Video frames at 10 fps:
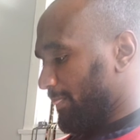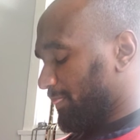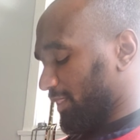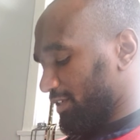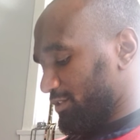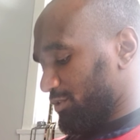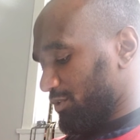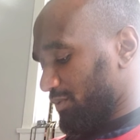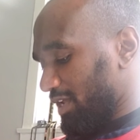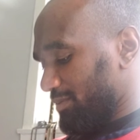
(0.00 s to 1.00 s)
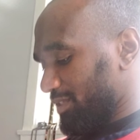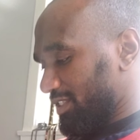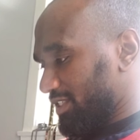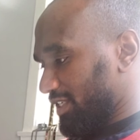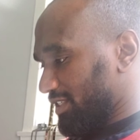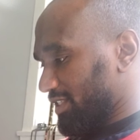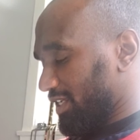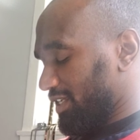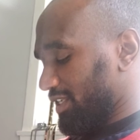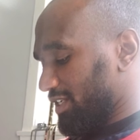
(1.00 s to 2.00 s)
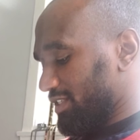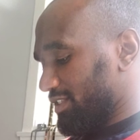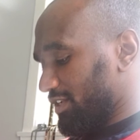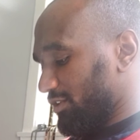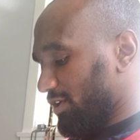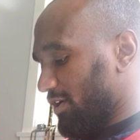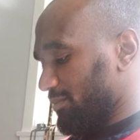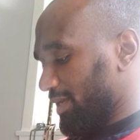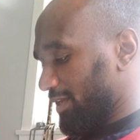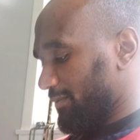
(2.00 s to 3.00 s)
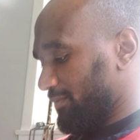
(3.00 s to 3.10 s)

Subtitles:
It's Deuteronomy 16, and this is in the law, man.